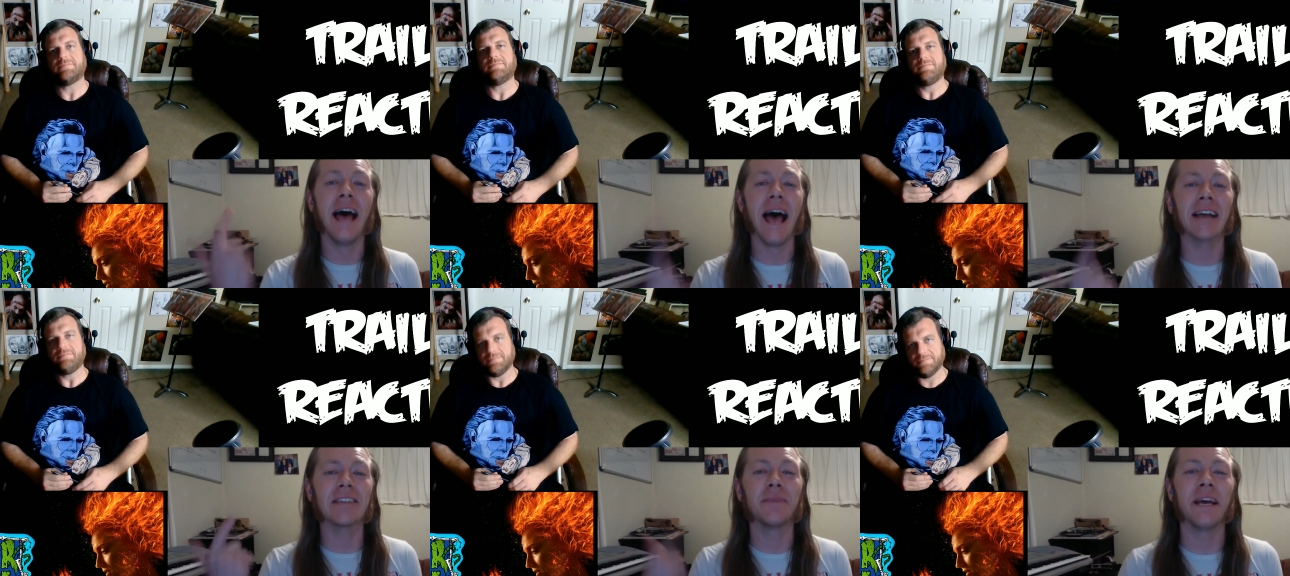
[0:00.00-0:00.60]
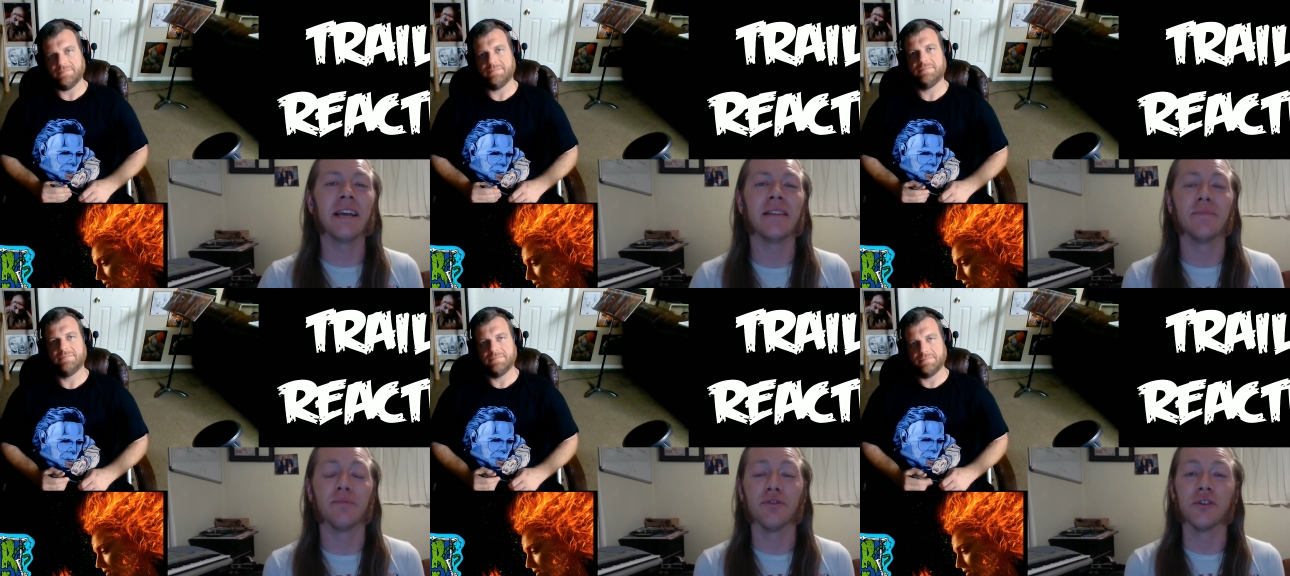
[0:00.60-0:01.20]
Speaker 1: X-Men,
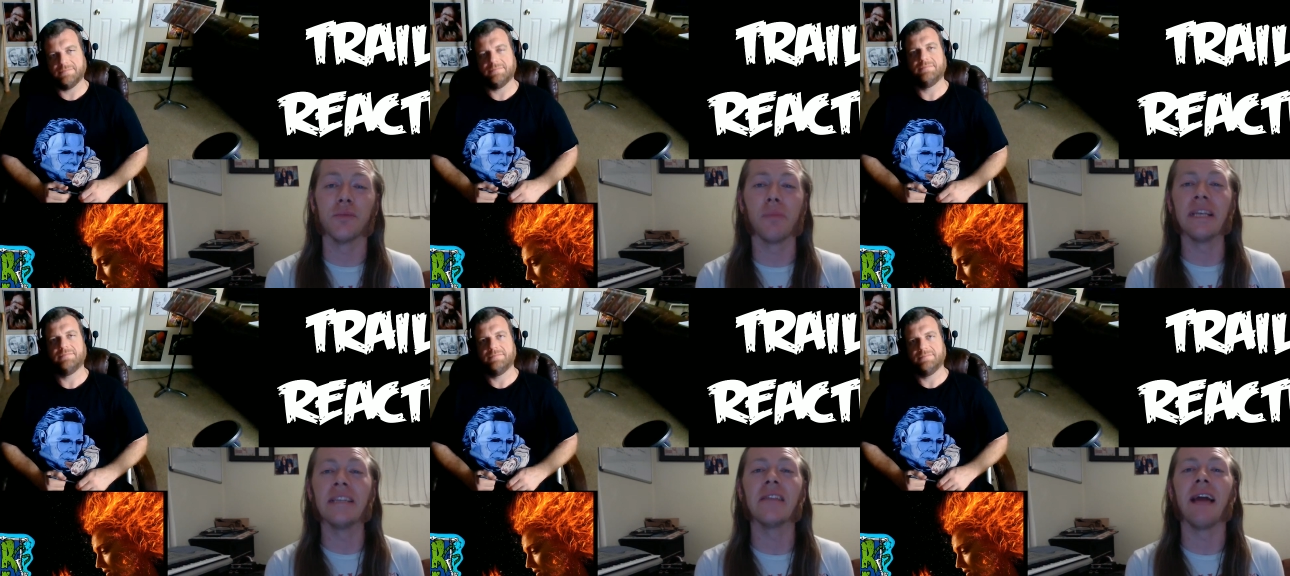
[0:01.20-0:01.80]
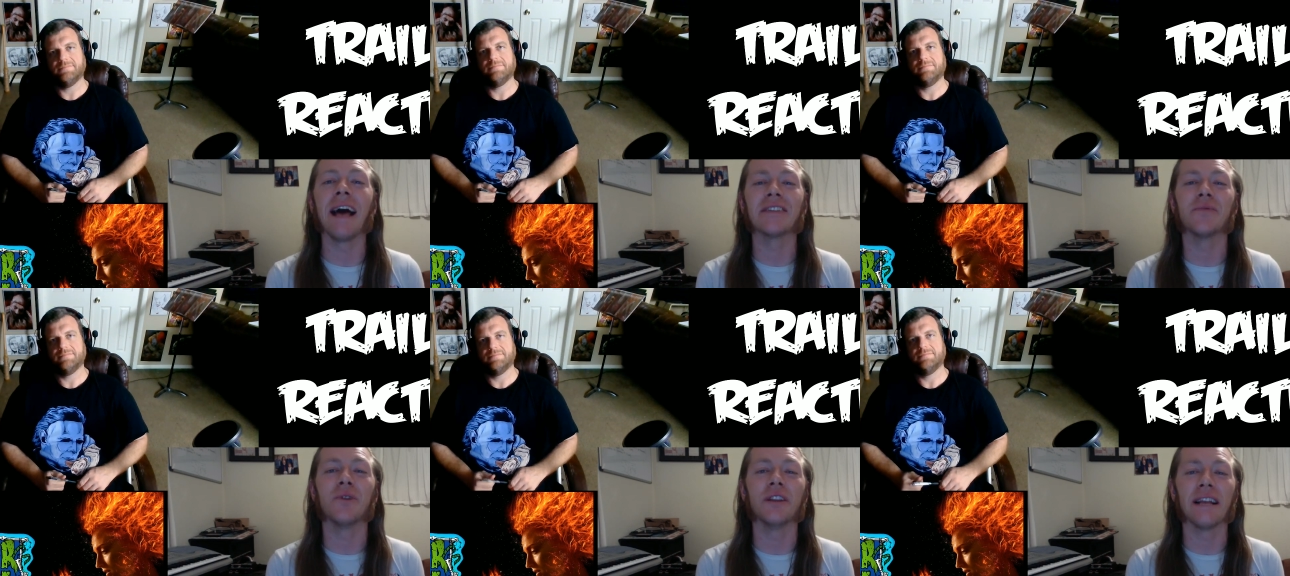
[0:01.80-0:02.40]
presumably the
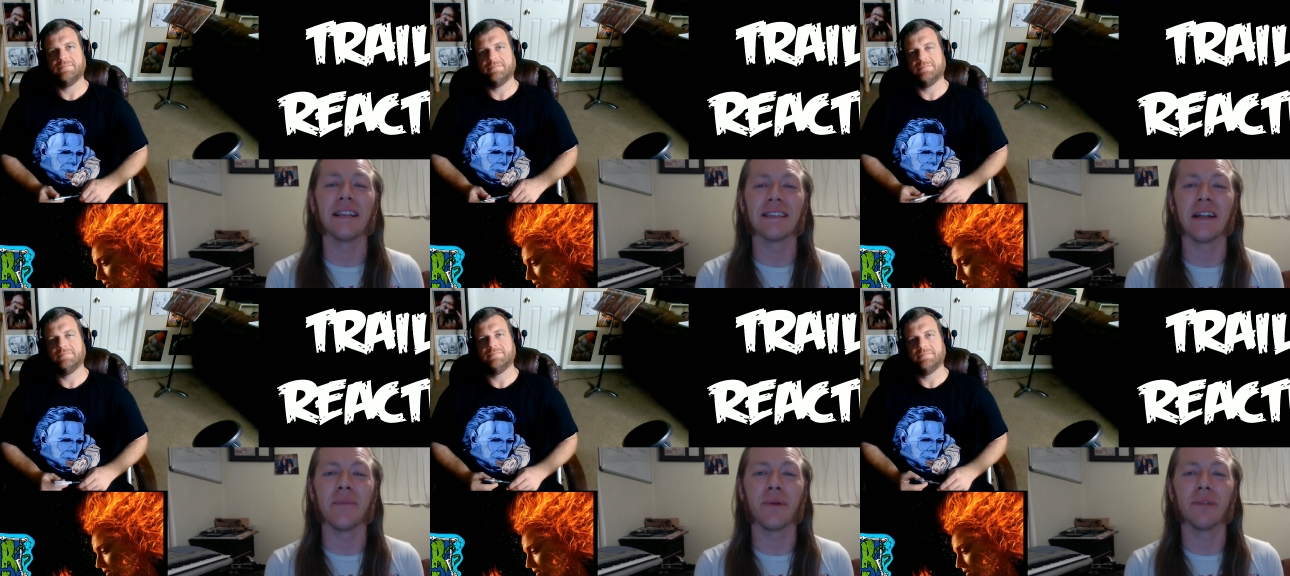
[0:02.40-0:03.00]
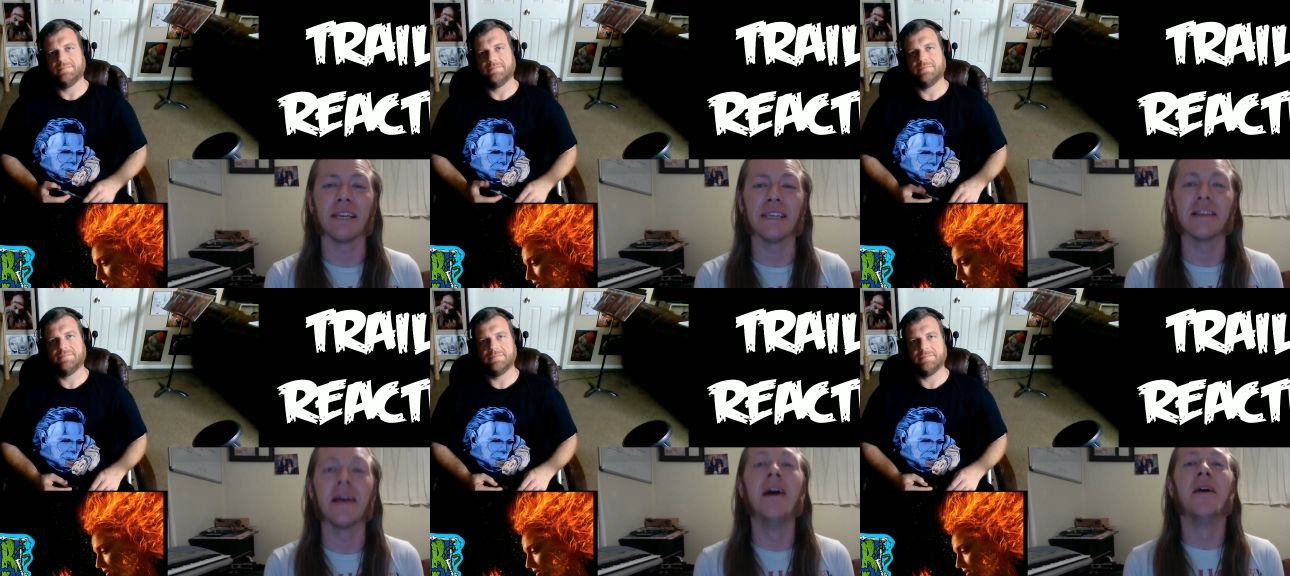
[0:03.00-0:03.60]
last one that is going to be
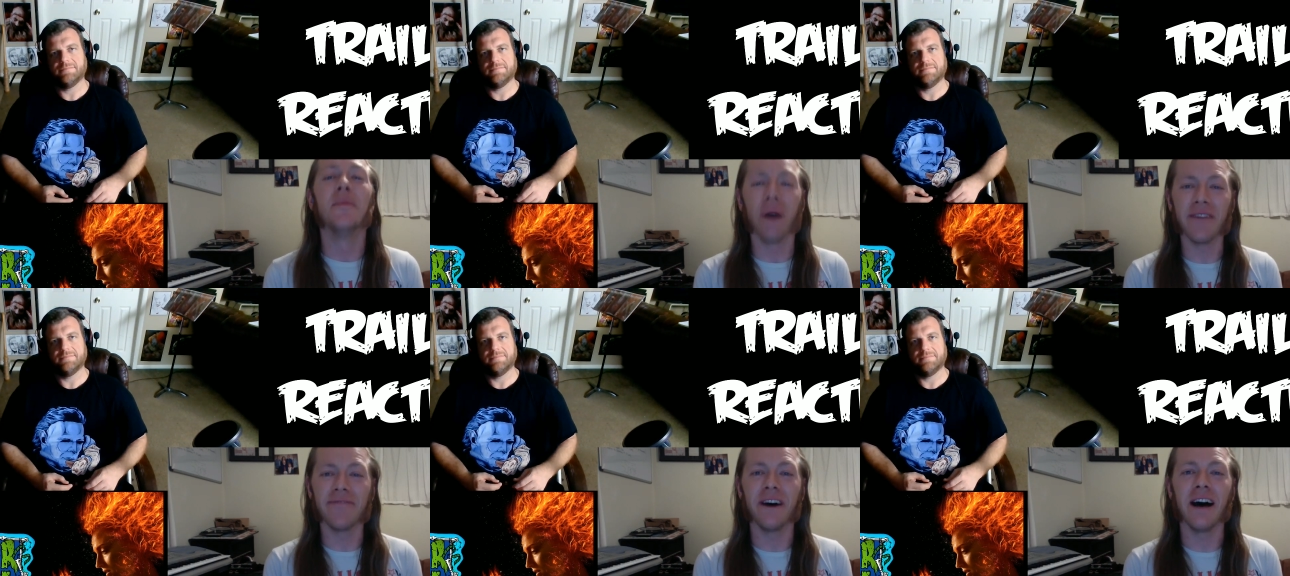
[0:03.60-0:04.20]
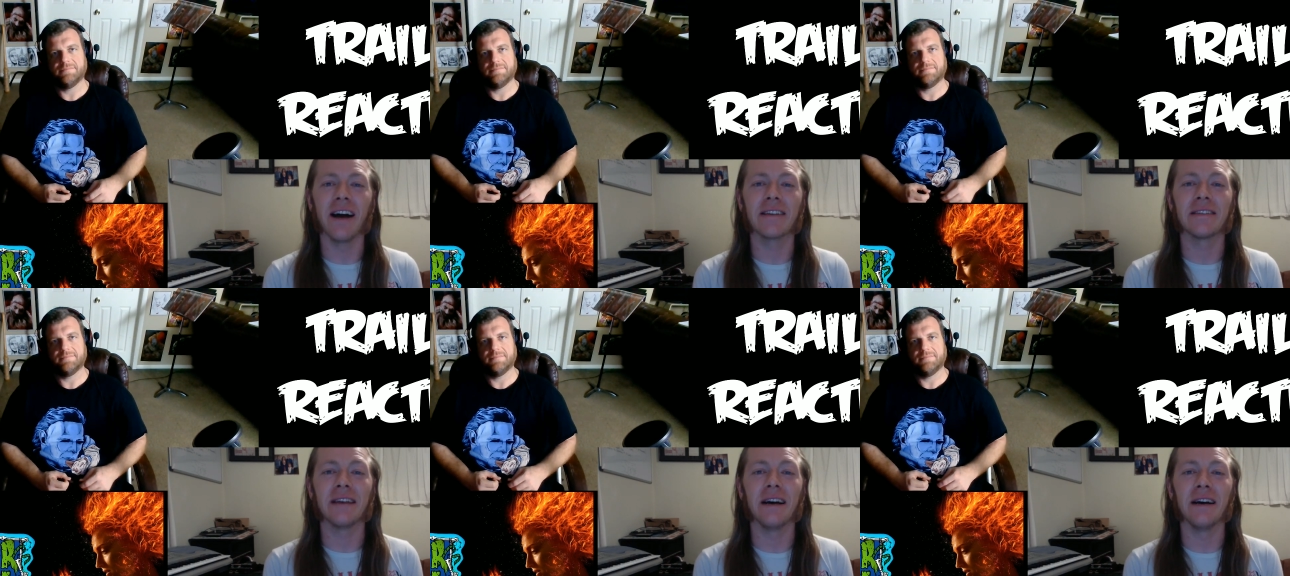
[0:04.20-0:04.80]
released by
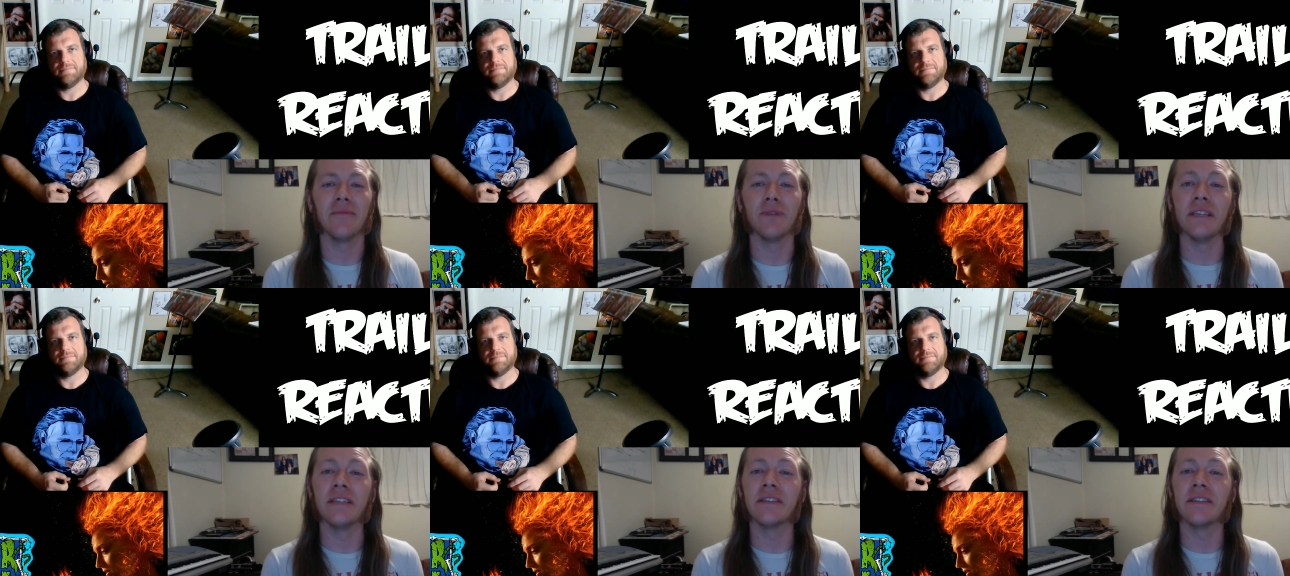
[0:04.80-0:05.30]
Fox. We